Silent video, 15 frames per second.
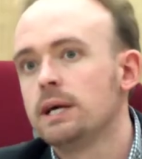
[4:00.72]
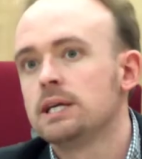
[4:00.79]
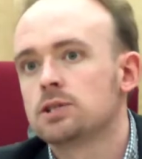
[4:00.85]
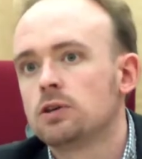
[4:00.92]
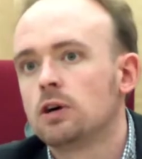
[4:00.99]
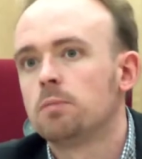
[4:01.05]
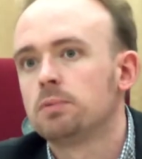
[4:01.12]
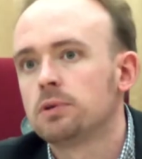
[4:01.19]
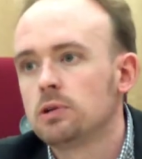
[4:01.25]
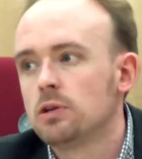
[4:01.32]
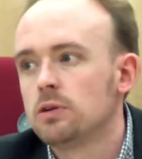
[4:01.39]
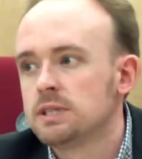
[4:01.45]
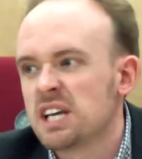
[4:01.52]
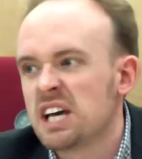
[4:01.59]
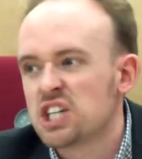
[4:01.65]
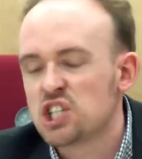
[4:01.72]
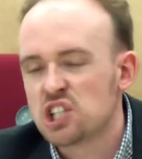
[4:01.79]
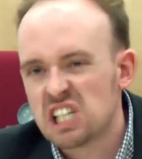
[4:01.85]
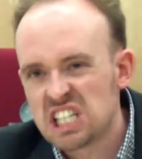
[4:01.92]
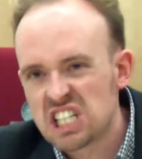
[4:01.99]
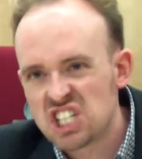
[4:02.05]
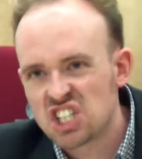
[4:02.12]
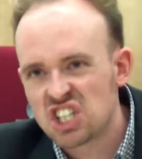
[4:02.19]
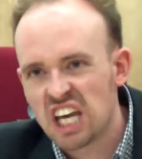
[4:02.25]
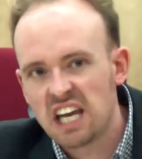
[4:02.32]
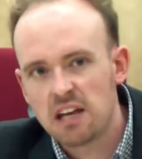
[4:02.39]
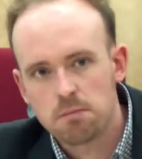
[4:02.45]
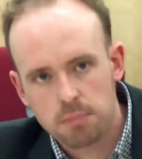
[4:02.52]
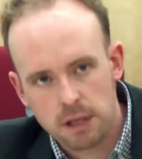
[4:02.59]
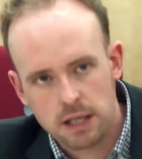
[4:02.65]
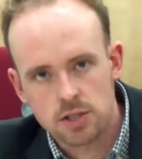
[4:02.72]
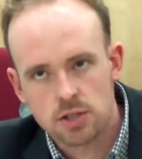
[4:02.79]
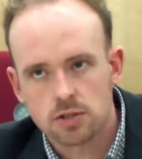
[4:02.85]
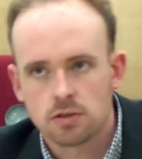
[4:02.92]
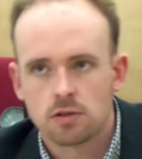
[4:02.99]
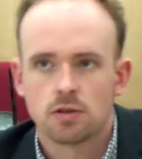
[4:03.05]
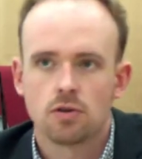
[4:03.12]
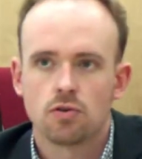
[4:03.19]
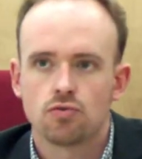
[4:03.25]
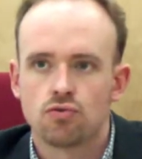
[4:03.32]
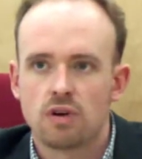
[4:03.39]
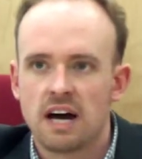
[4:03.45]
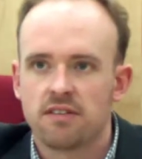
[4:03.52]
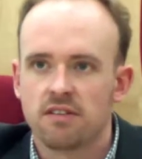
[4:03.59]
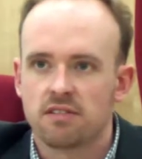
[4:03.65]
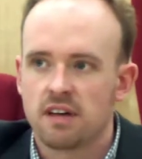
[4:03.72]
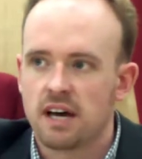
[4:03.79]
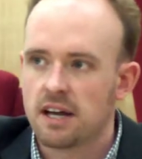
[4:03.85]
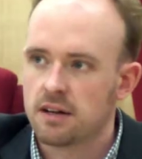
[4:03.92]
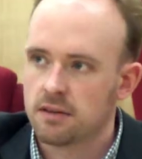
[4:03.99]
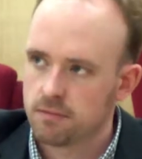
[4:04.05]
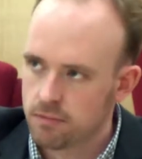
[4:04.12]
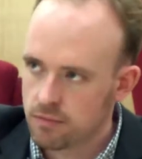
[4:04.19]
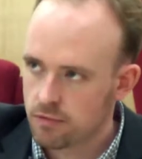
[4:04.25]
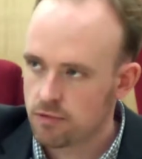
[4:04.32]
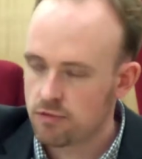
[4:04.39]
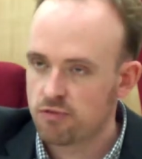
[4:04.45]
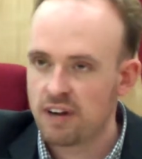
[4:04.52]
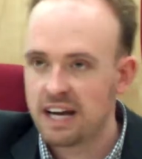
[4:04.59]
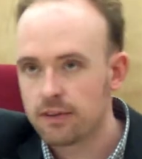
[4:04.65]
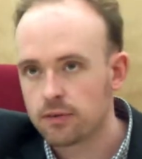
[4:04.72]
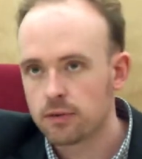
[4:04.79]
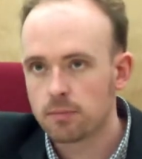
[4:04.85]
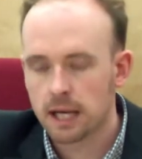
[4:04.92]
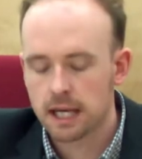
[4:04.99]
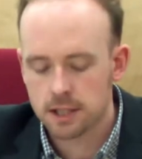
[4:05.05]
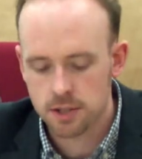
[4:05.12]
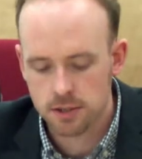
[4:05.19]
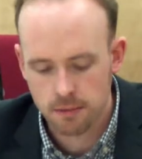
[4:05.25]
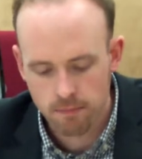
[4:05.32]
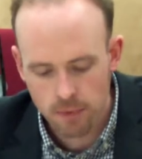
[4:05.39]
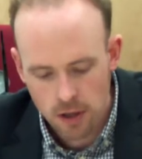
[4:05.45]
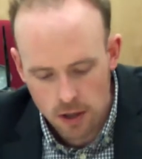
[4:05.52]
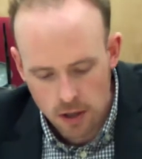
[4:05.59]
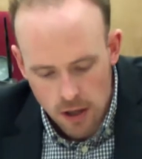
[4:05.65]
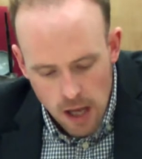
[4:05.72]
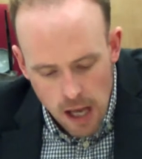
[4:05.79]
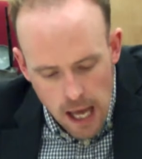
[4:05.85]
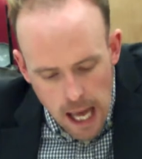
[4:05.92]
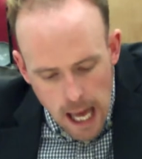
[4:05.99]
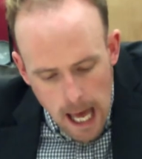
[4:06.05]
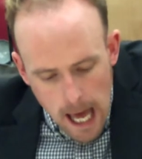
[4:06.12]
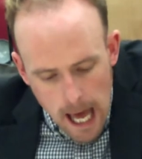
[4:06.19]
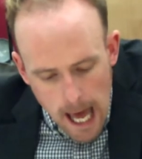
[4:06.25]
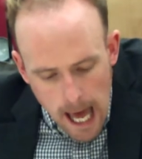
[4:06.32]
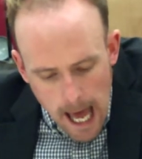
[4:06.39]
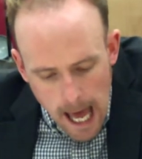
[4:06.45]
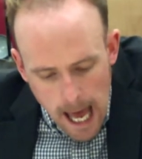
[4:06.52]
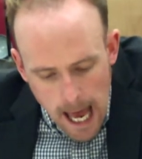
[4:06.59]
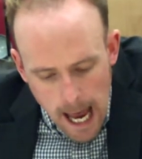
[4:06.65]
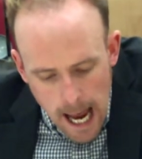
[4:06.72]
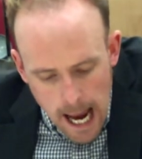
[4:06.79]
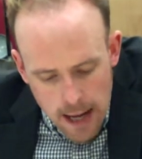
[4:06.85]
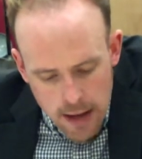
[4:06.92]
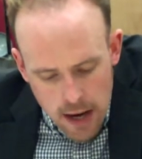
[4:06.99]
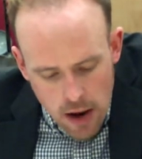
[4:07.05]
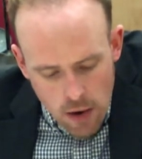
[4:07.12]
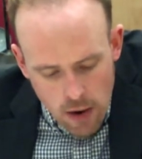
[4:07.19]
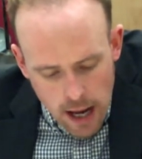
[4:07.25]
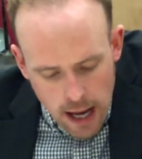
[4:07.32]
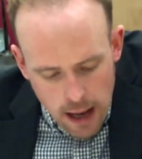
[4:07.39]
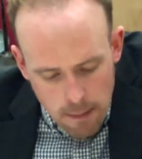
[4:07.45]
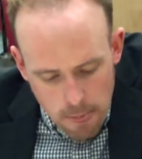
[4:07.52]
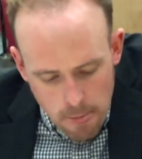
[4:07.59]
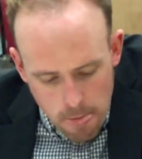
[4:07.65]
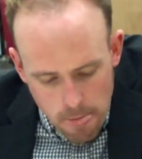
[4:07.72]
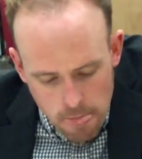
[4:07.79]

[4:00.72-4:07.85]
US corporate law is actually state based rather than federal based. Uh, now, uh,